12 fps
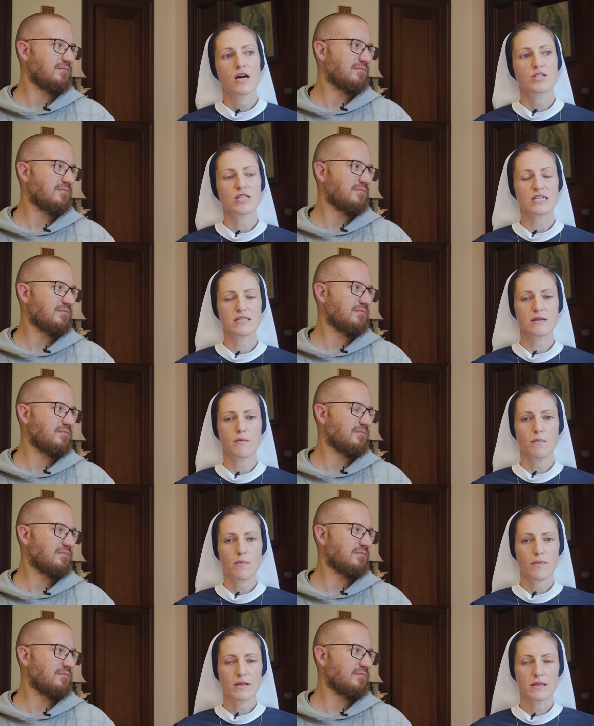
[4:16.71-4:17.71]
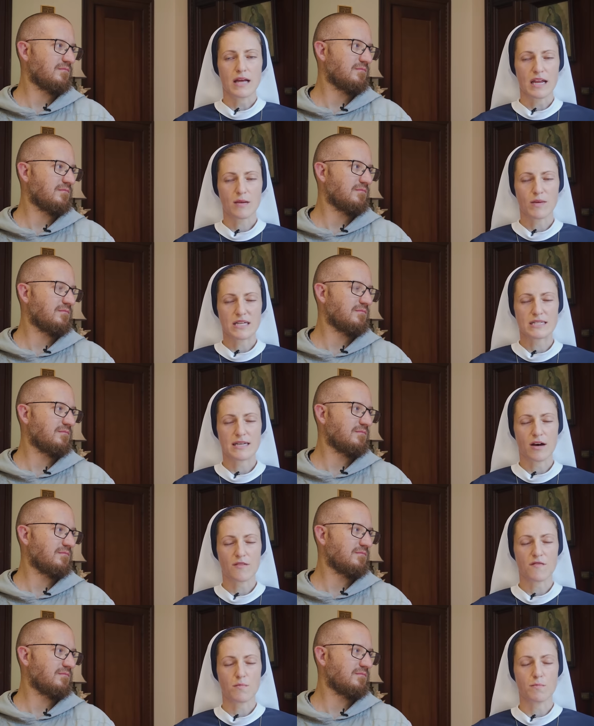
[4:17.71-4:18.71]
Speaker 1: Just letting
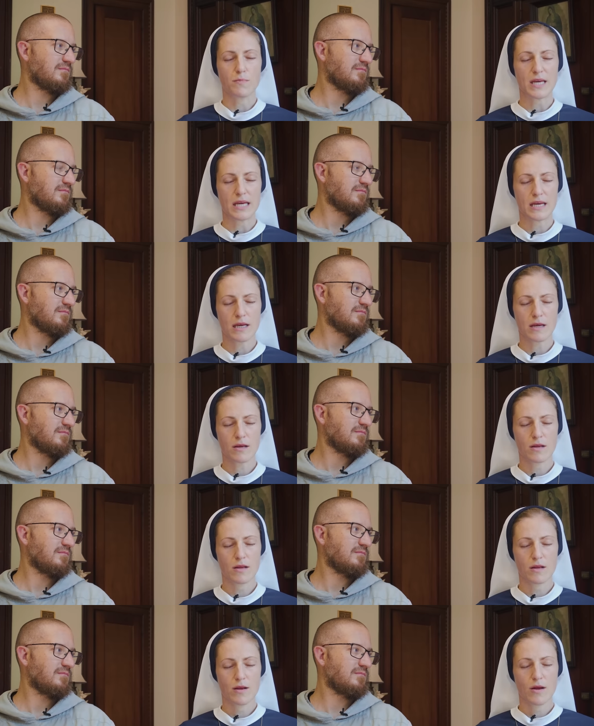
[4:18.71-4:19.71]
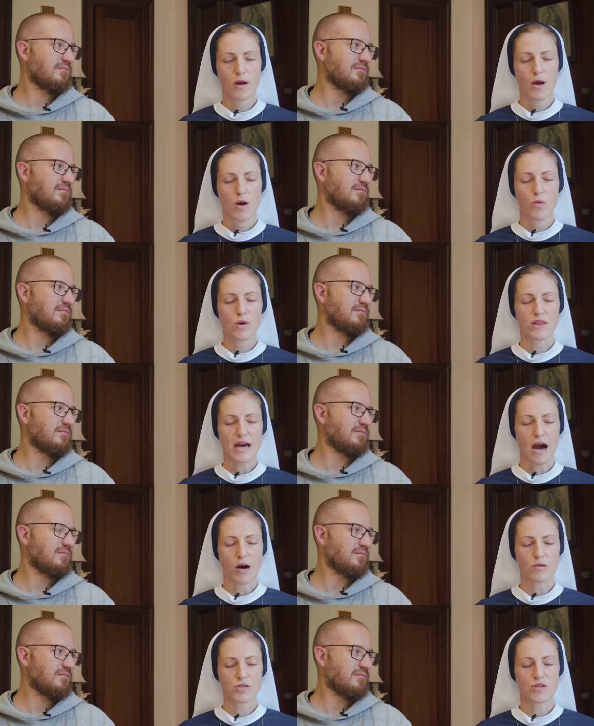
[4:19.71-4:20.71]
myself be
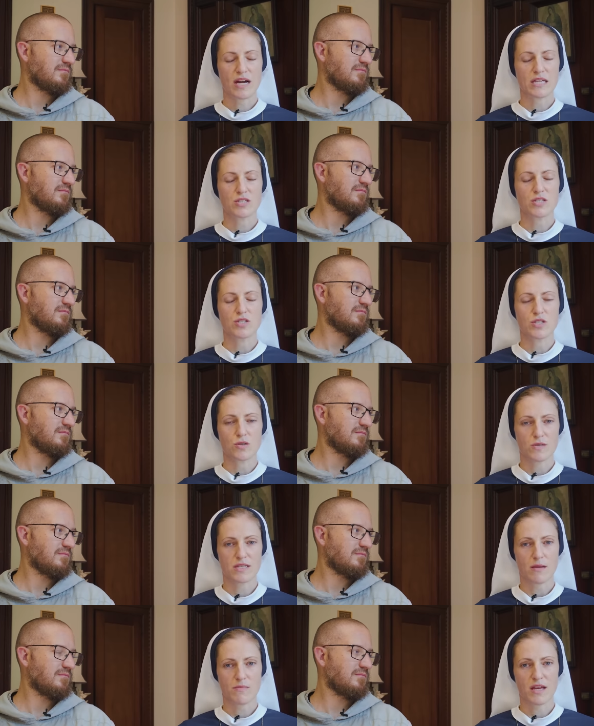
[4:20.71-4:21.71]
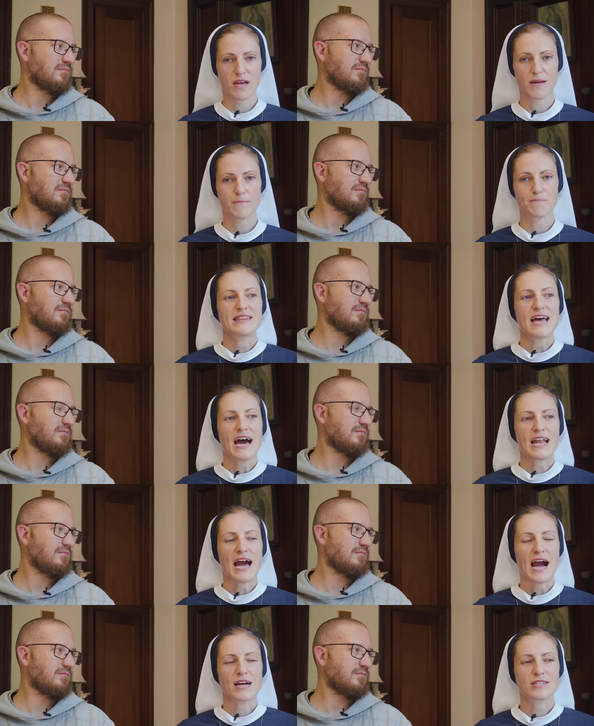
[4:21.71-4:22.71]
without trying to do something. That
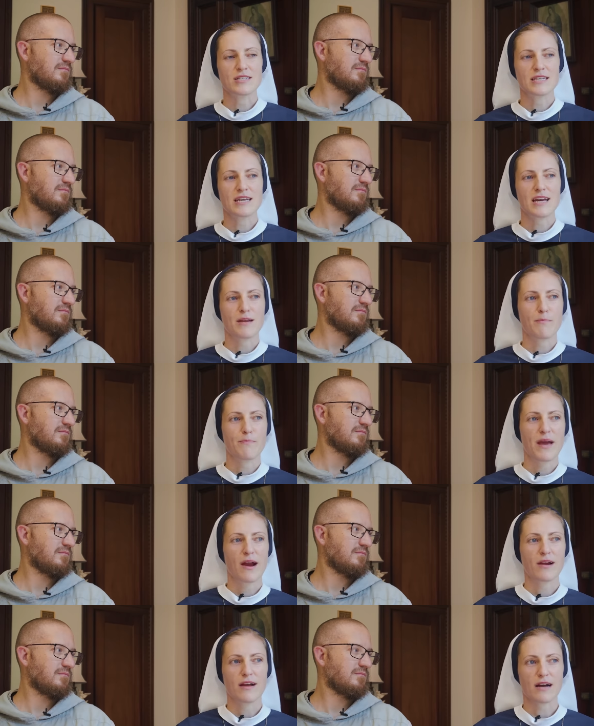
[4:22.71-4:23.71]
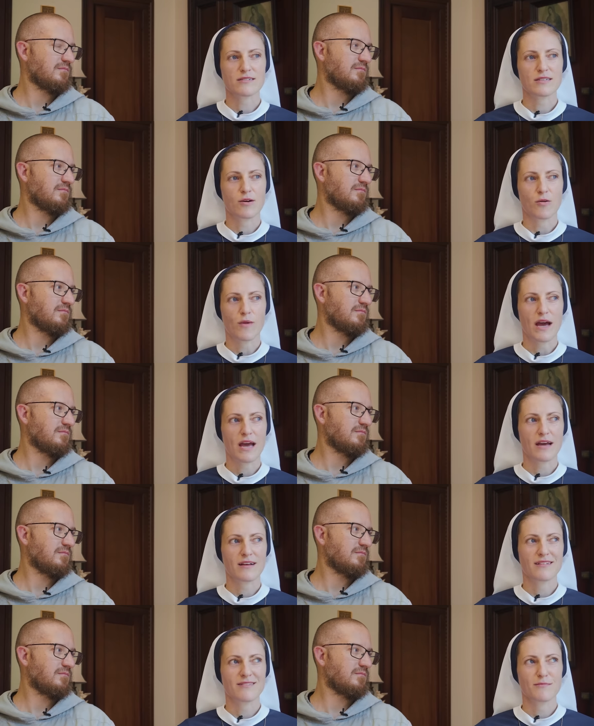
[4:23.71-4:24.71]
actually, in a paradoxical
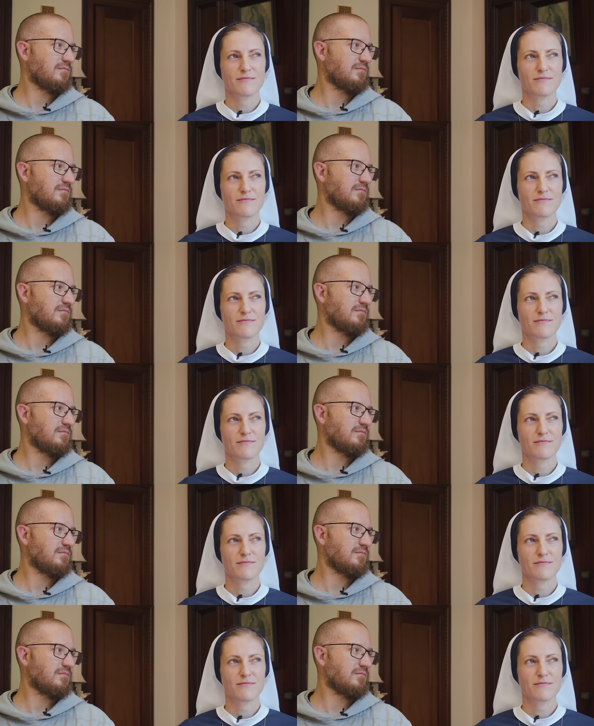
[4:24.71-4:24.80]
way,